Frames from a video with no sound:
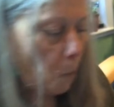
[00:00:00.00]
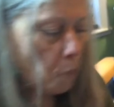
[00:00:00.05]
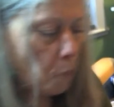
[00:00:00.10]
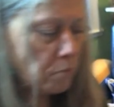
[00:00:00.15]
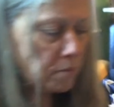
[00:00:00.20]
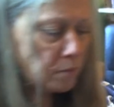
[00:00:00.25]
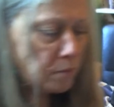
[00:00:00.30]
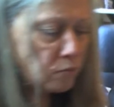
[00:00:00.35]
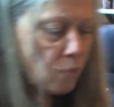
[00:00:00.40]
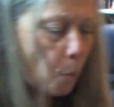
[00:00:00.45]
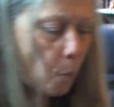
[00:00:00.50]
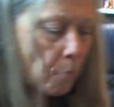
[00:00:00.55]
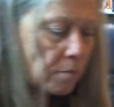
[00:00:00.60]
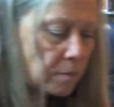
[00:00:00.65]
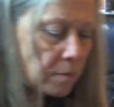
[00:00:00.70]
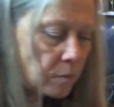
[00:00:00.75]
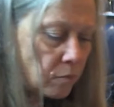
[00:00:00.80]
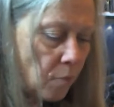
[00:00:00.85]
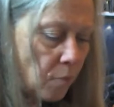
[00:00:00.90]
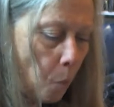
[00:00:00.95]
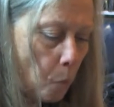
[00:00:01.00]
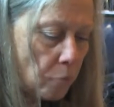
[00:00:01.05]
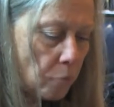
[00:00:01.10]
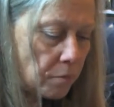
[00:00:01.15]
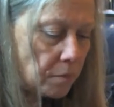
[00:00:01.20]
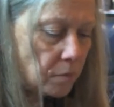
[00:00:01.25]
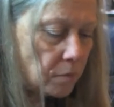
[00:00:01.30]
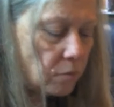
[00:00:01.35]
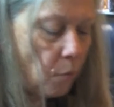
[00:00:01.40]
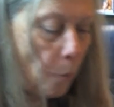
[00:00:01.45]
Mm.
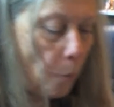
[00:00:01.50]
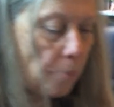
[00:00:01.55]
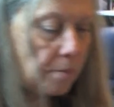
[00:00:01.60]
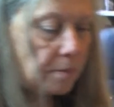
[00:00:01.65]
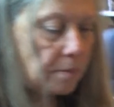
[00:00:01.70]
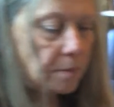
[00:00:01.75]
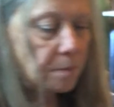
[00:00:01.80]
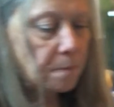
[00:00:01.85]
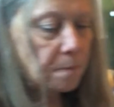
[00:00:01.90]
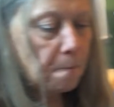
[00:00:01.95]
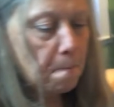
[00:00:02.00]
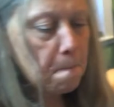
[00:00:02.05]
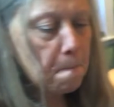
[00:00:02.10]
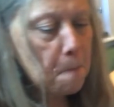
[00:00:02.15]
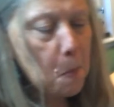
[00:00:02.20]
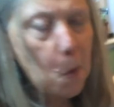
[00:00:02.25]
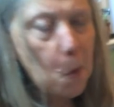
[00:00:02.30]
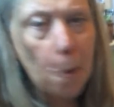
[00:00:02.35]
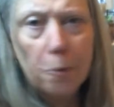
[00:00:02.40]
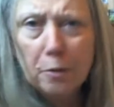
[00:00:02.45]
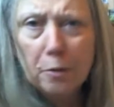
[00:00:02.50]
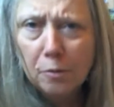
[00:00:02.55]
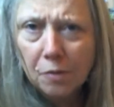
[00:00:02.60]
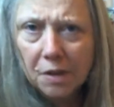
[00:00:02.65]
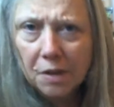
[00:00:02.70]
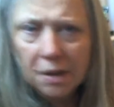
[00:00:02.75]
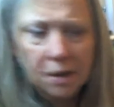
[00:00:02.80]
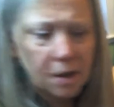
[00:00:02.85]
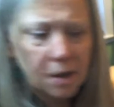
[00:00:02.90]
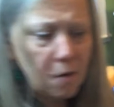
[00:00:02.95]
Oh,
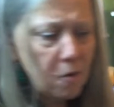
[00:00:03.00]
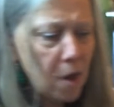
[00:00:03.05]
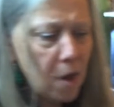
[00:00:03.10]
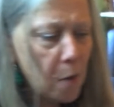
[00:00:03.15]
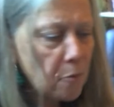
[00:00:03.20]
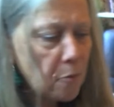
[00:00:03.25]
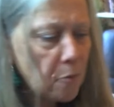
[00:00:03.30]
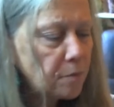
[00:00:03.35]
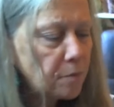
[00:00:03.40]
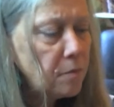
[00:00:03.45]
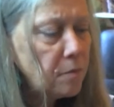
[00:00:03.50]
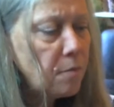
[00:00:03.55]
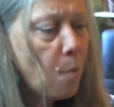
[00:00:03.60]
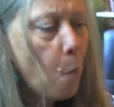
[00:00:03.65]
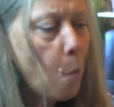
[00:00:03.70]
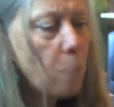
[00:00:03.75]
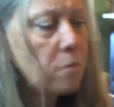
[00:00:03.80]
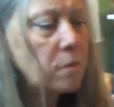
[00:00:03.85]
this is lovely. Mm.